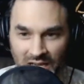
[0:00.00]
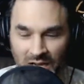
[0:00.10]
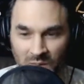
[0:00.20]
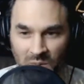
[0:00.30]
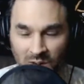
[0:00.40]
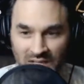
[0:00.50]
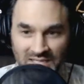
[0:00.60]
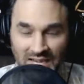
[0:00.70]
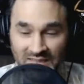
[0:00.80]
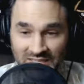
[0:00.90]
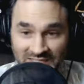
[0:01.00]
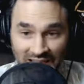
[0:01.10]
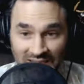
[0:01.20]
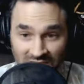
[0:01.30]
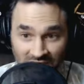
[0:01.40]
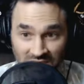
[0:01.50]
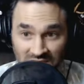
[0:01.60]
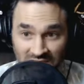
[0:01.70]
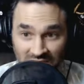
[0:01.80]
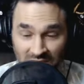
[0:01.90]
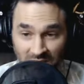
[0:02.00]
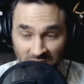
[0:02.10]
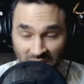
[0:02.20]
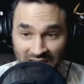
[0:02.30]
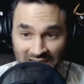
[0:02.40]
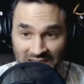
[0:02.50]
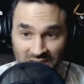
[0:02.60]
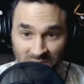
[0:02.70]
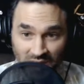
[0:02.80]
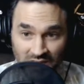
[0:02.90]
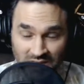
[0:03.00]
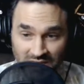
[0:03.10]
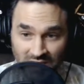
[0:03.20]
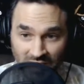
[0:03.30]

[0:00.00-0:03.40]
we want to take the technical skill and break it into parts,